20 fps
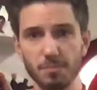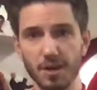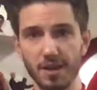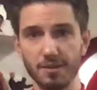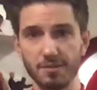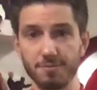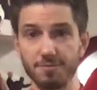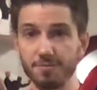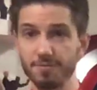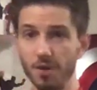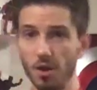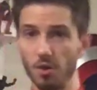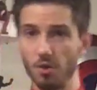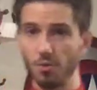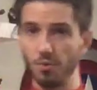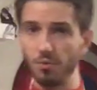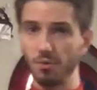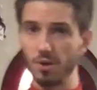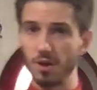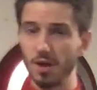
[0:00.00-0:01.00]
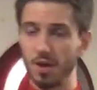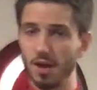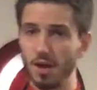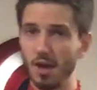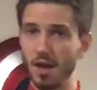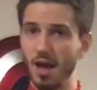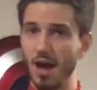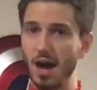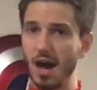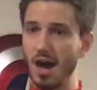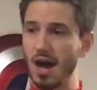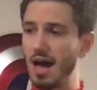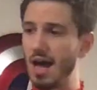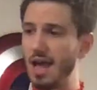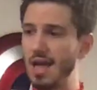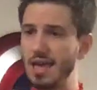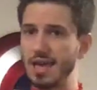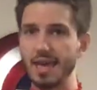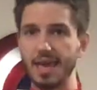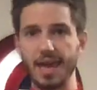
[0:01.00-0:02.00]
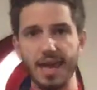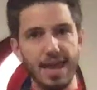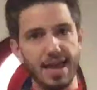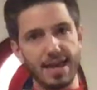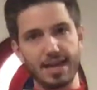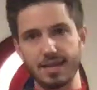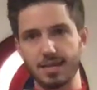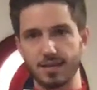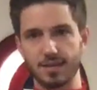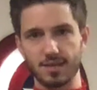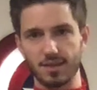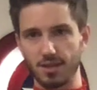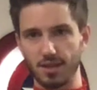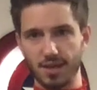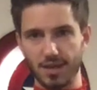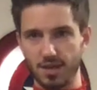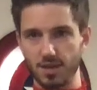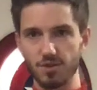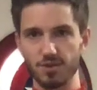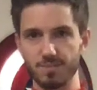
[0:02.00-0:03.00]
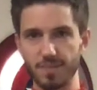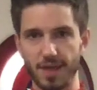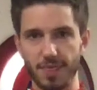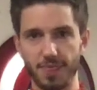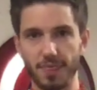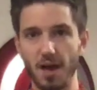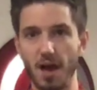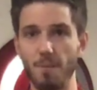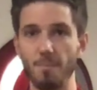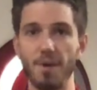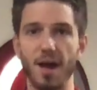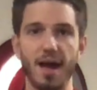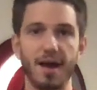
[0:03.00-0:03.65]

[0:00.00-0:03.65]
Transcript: my phone, I can't like use my thumb.